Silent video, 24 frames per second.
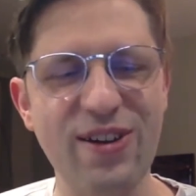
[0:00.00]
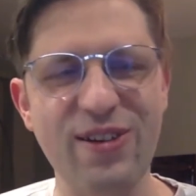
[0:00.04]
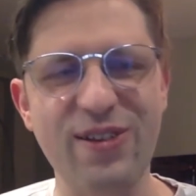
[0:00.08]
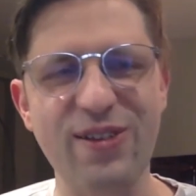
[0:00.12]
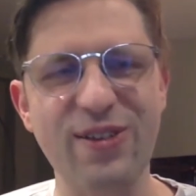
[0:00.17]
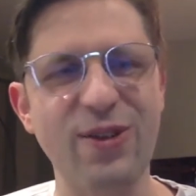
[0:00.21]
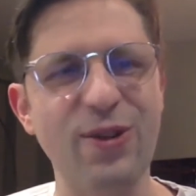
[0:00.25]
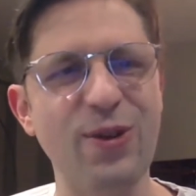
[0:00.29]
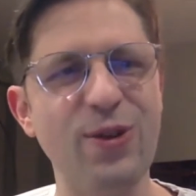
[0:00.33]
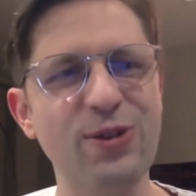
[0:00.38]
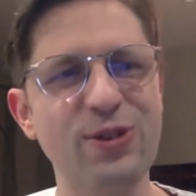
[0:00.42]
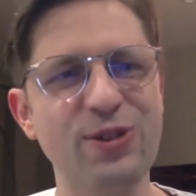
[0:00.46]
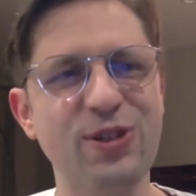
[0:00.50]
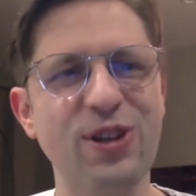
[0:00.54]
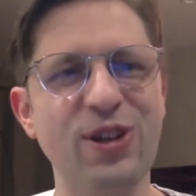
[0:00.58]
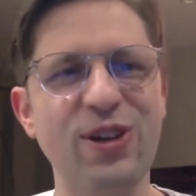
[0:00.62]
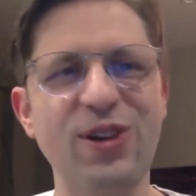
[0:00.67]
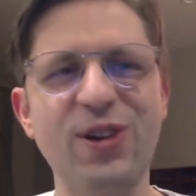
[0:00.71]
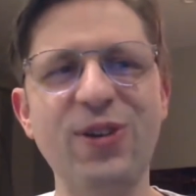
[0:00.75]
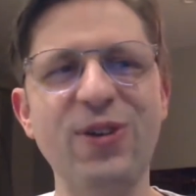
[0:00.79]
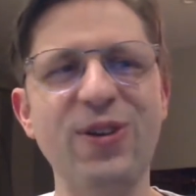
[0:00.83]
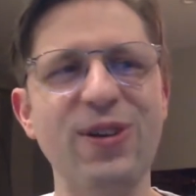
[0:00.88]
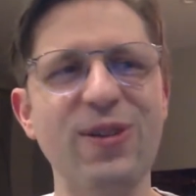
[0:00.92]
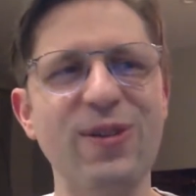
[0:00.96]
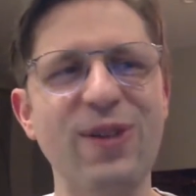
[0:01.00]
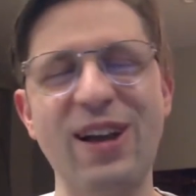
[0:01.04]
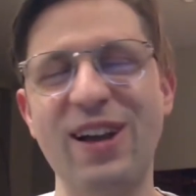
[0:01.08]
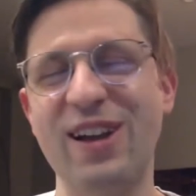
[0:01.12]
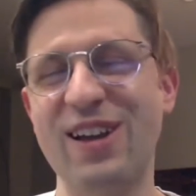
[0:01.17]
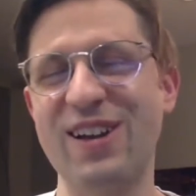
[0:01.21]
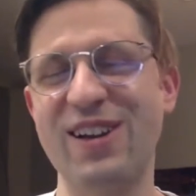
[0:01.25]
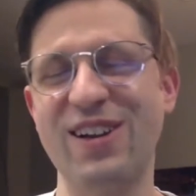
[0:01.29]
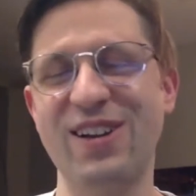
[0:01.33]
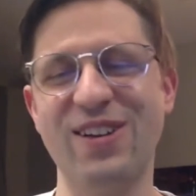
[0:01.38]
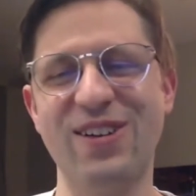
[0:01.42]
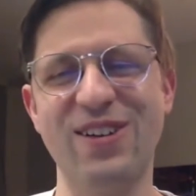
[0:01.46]
And who's going to do it? Am I
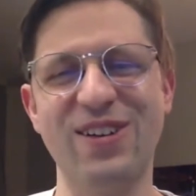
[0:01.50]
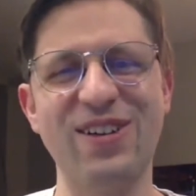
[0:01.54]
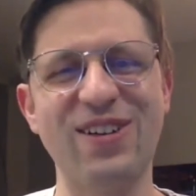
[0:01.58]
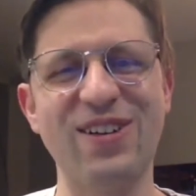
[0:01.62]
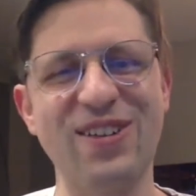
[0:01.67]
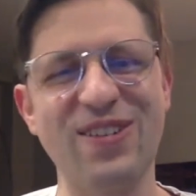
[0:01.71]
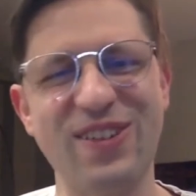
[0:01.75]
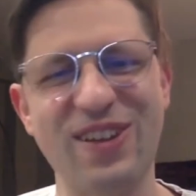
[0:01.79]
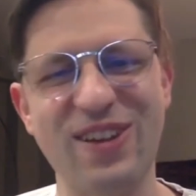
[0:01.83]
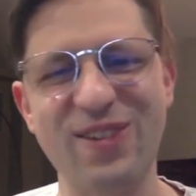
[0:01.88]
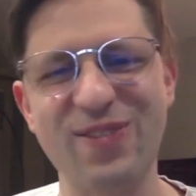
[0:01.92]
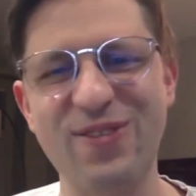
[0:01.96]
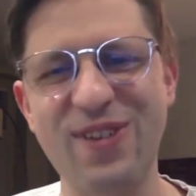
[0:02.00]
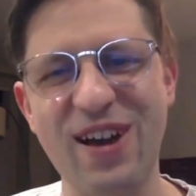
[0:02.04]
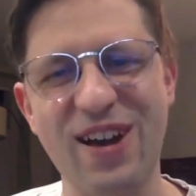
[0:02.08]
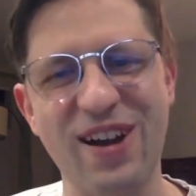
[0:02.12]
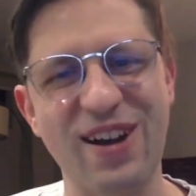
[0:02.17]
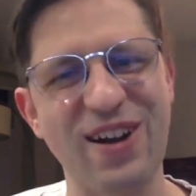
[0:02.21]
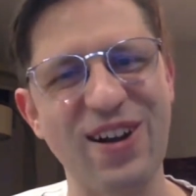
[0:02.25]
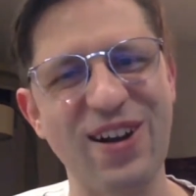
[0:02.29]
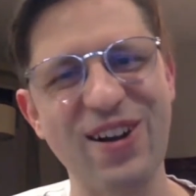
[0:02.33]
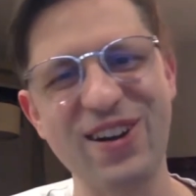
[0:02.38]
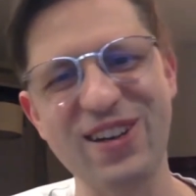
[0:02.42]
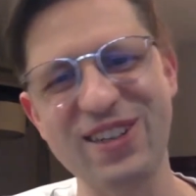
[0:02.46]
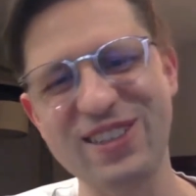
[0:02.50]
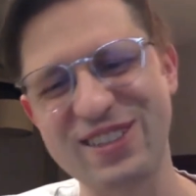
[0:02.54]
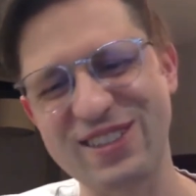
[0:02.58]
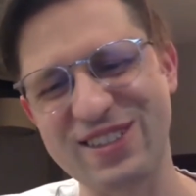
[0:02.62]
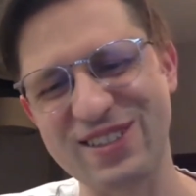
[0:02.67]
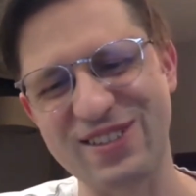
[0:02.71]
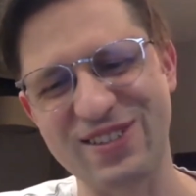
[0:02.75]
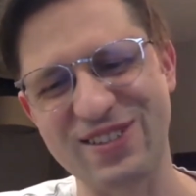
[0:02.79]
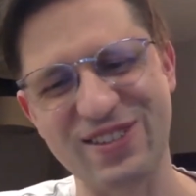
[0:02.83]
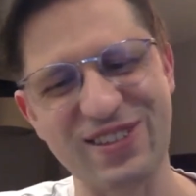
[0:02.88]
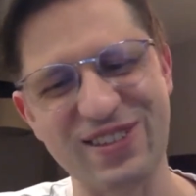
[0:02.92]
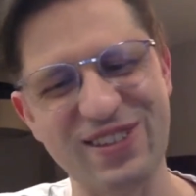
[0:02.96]
going to do it, or am I going to find an
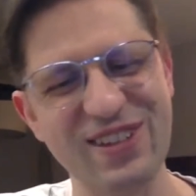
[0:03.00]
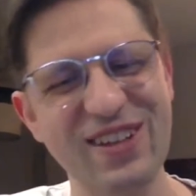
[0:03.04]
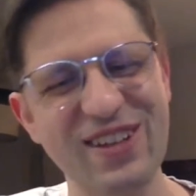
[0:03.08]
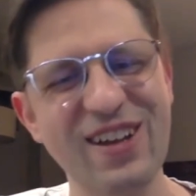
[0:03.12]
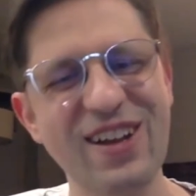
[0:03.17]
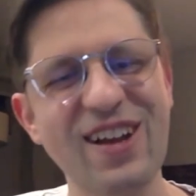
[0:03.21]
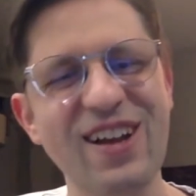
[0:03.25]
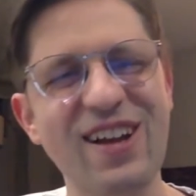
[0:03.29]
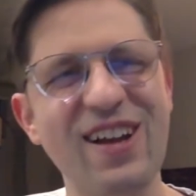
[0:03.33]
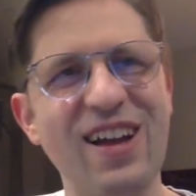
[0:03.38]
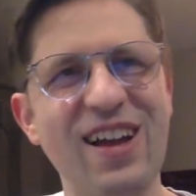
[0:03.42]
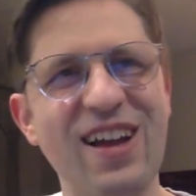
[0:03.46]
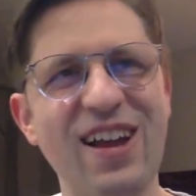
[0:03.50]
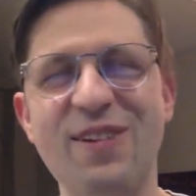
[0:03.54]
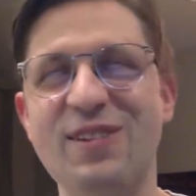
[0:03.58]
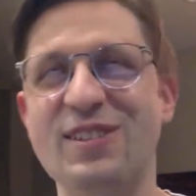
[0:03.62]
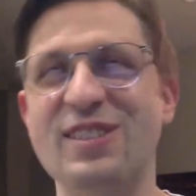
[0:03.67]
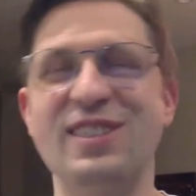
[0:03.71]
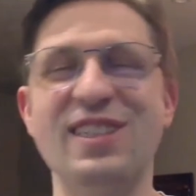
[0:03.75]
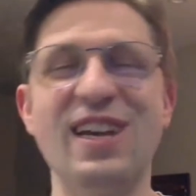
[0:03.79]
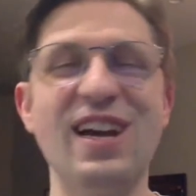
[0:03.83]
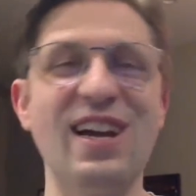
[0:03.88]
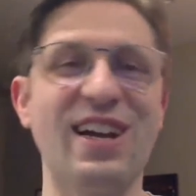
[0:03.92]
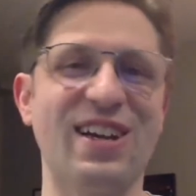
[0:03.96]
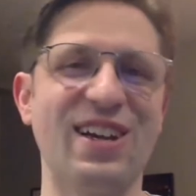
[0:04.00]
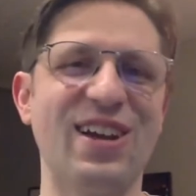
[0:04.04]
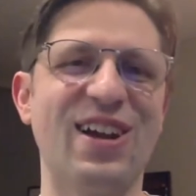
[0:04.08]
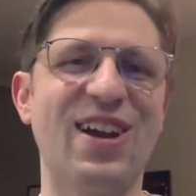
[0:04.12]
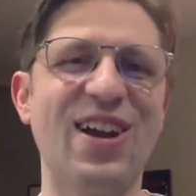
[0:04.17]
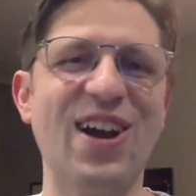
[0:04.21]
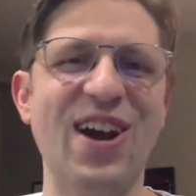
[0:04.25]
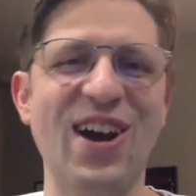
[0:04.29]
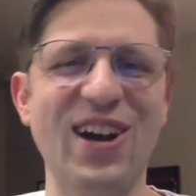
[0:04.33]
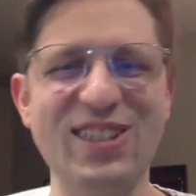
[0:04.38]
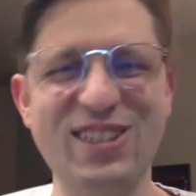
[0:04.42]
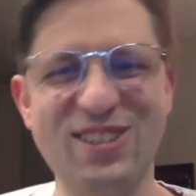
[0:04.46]
artist, or how much is that going
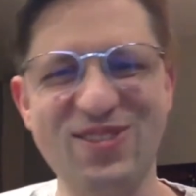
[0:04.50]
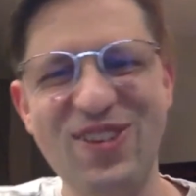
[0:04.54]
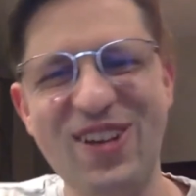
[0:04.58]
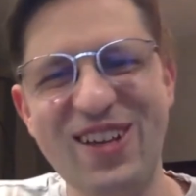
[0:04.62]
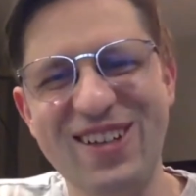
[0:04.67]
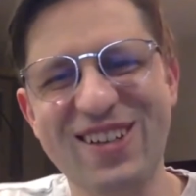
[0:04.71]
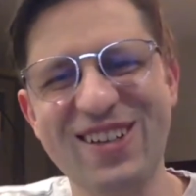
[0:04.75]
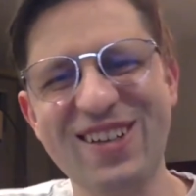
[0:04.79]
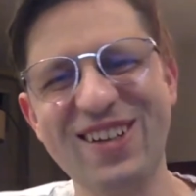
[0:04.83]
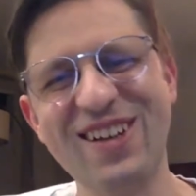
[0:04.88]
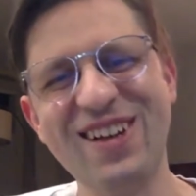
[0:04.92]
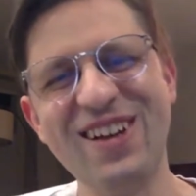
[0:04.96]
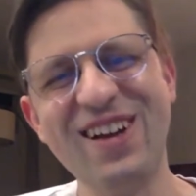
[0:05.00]
to cost me?